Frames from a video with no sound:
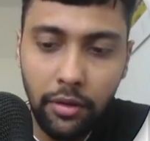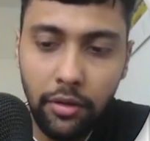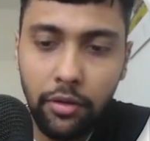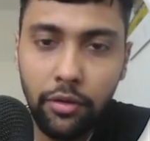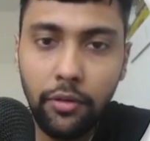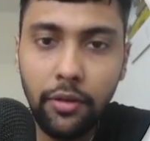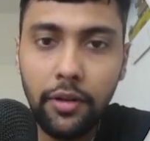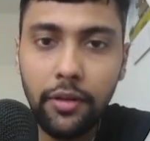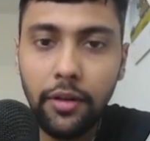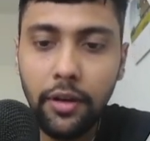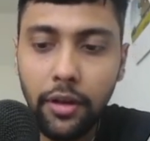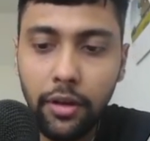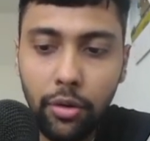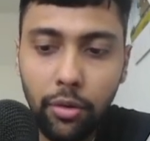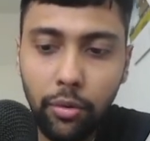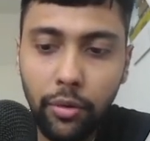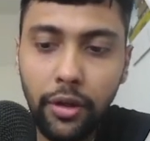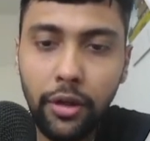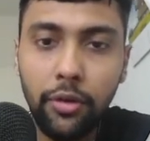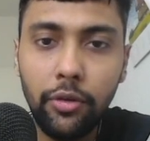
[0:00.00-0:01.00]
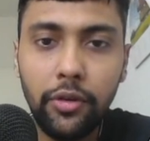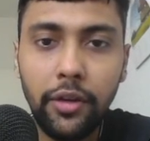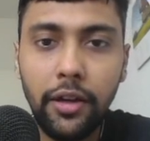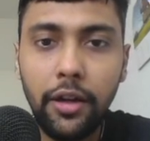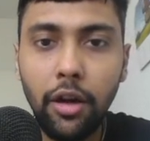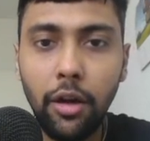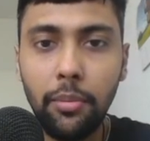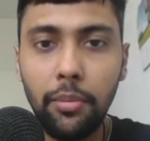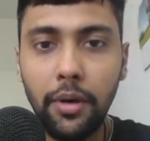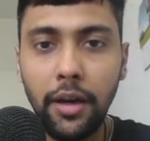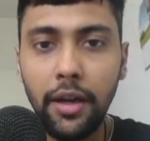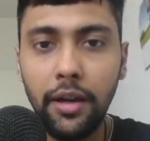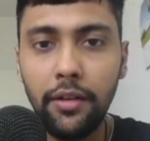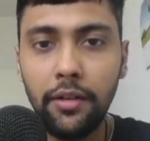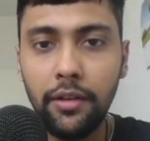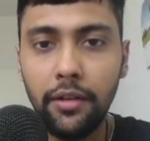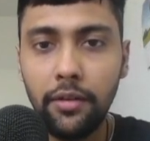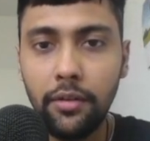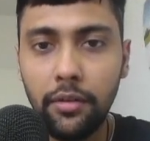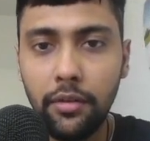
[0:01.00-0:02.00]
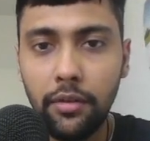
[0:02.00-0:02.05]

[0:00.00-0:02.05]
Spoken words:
So we'll say 2 × C.price.